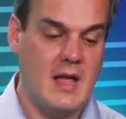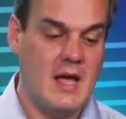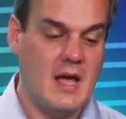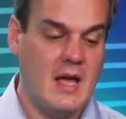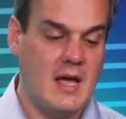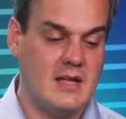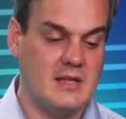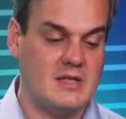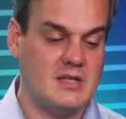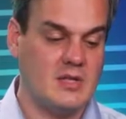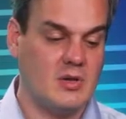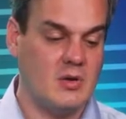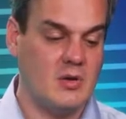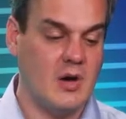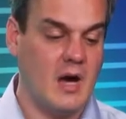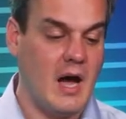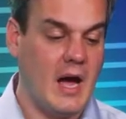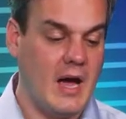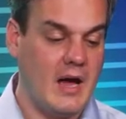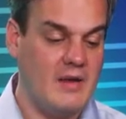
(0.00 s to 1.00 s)
And
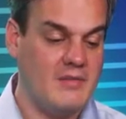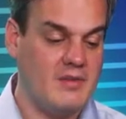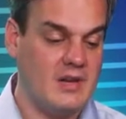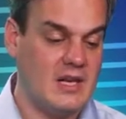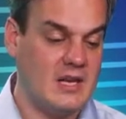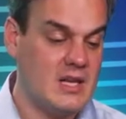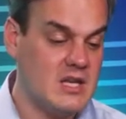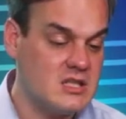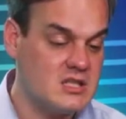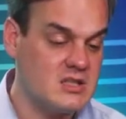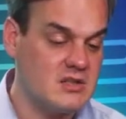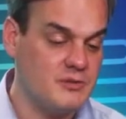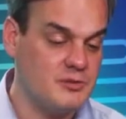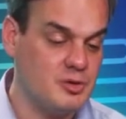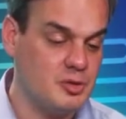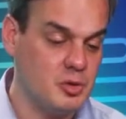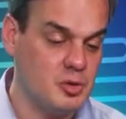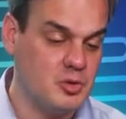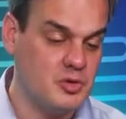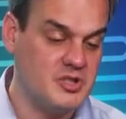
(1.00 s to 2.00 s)
so I have a list
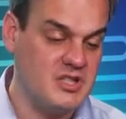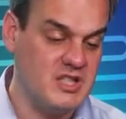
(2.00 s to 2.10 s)
of tools